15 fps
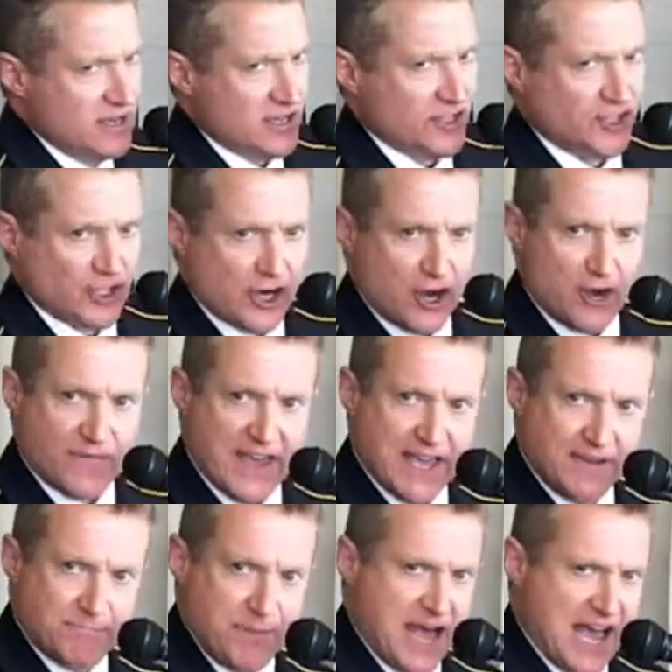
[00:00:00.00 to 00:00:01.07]

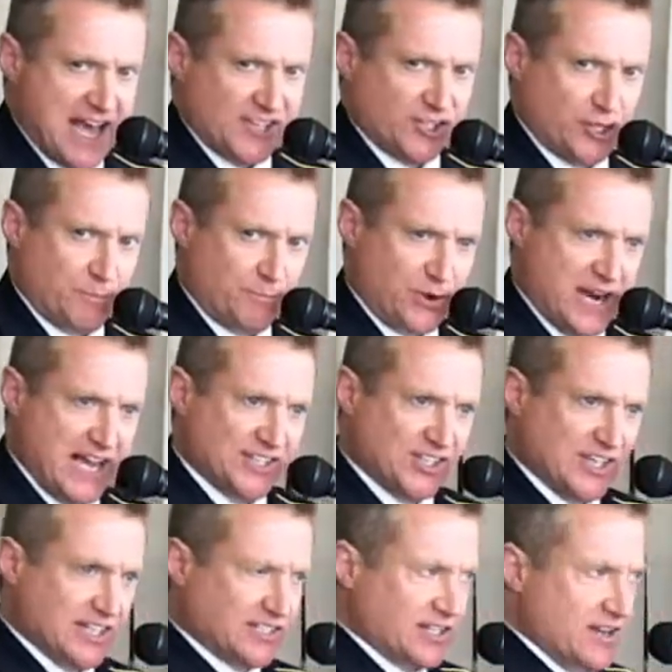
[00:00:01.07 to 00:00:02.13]
serving, past or
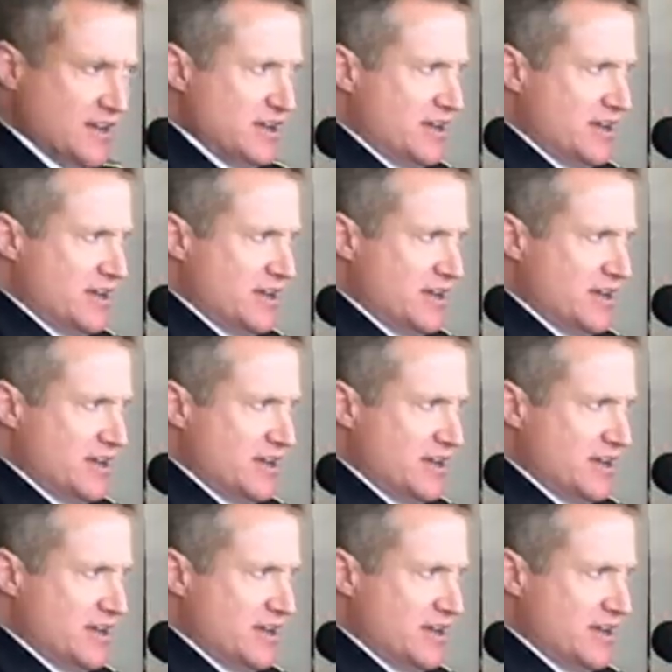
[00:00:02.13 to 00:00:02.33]
present,